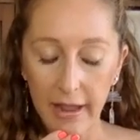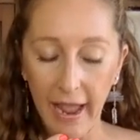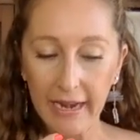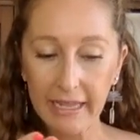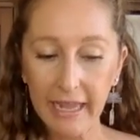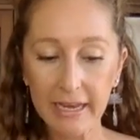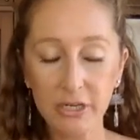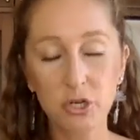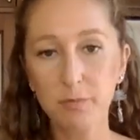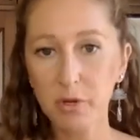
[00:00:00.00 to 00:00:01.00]
And again,
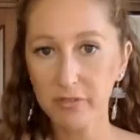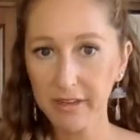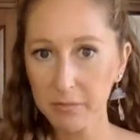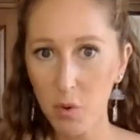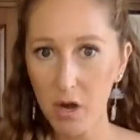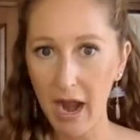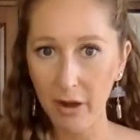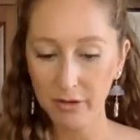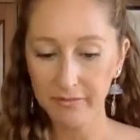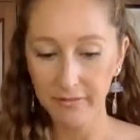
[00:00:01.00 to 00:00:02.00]
you're moving more
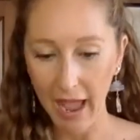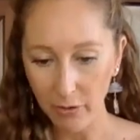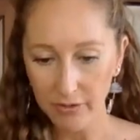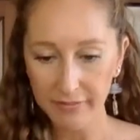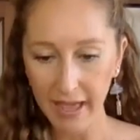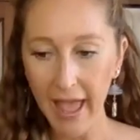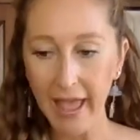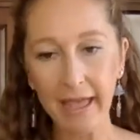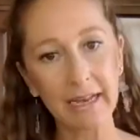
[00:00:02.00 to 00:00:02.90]
out of the head,